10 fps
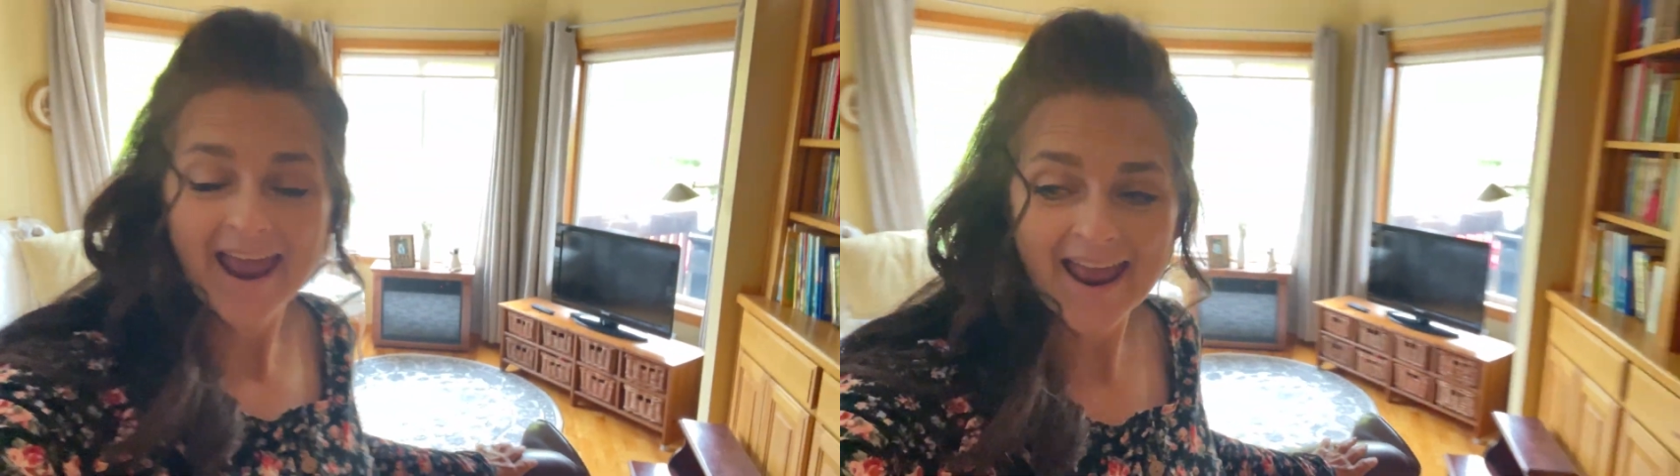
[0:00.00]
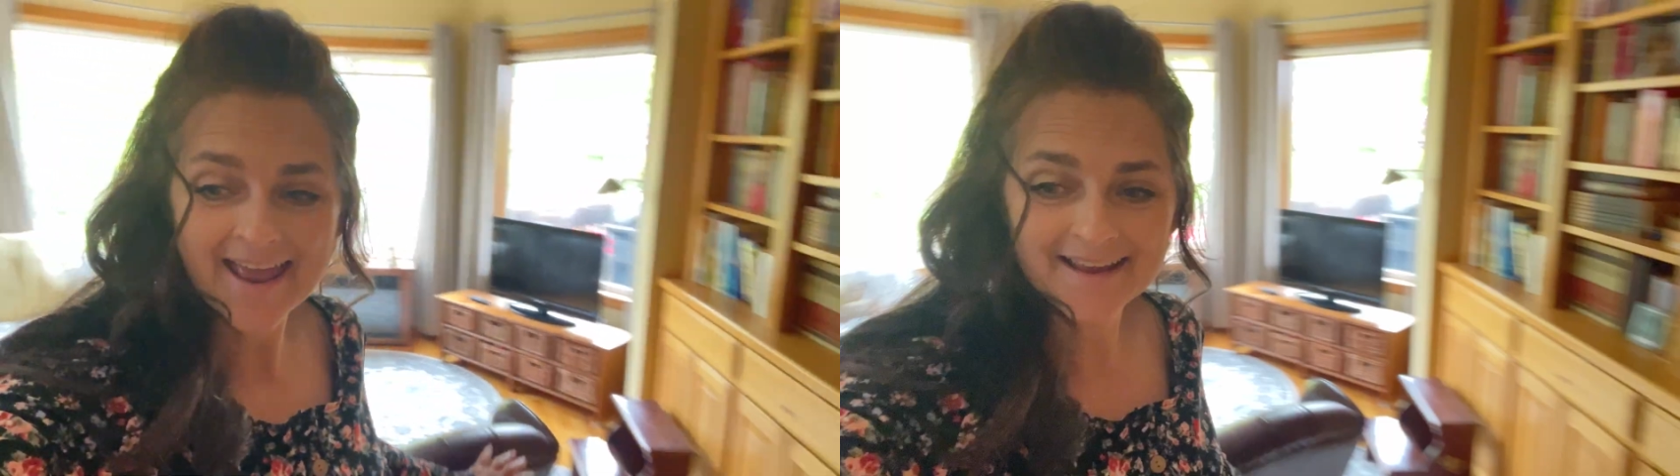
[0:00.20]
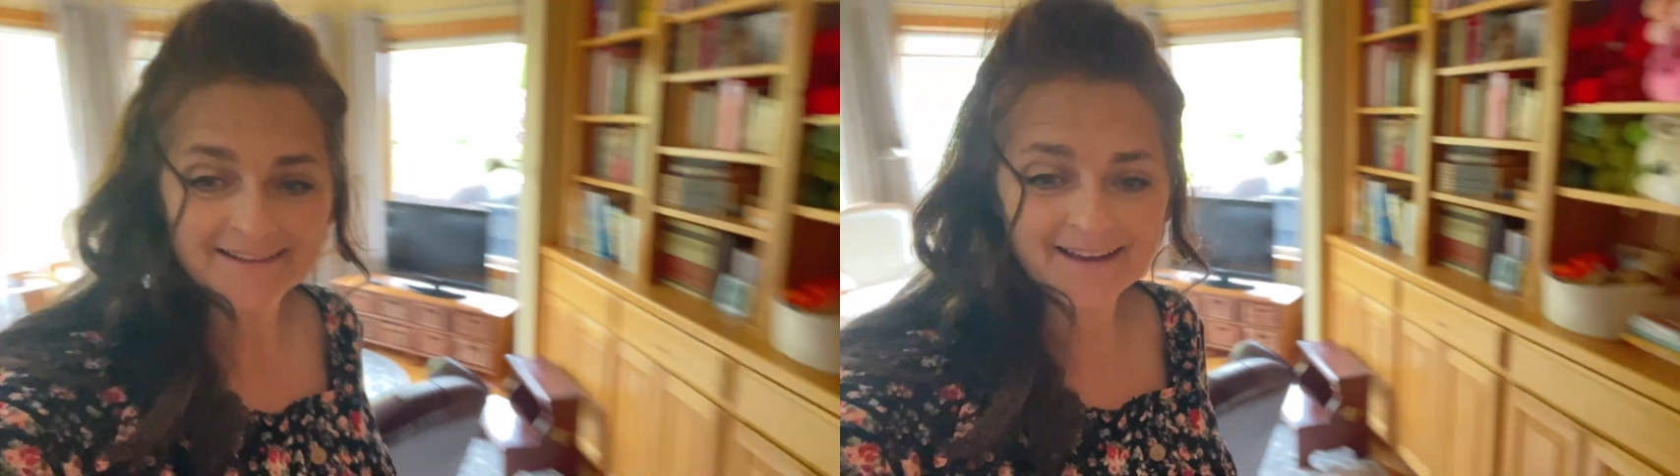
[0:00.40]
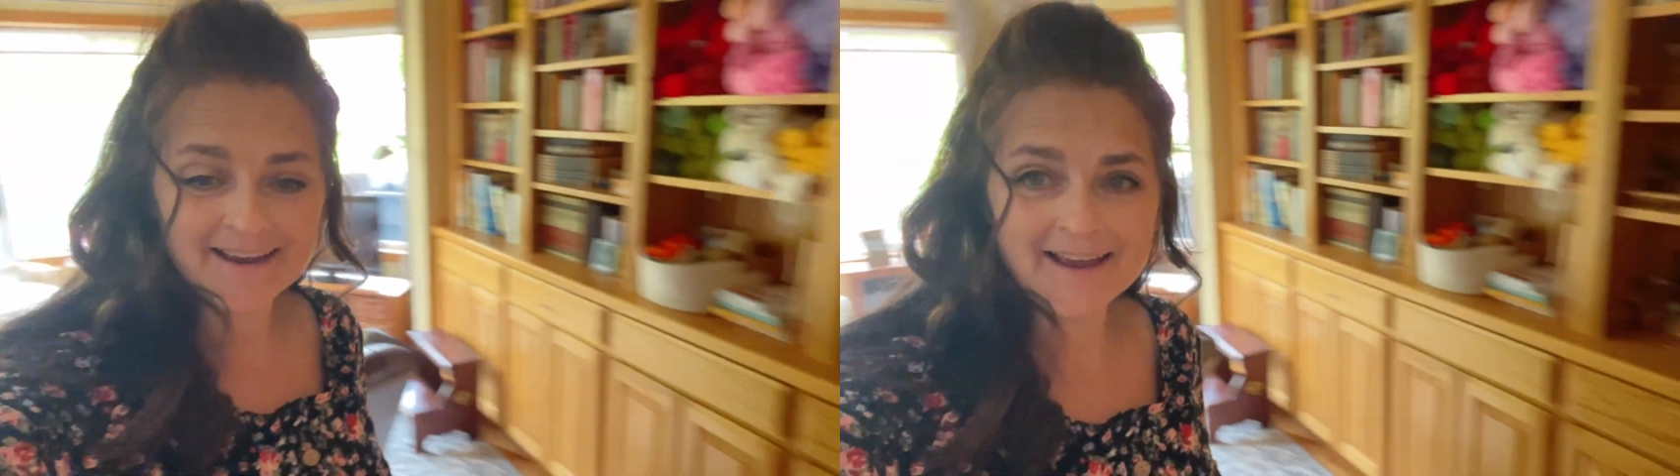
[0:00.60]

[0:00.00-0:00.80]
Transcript: and I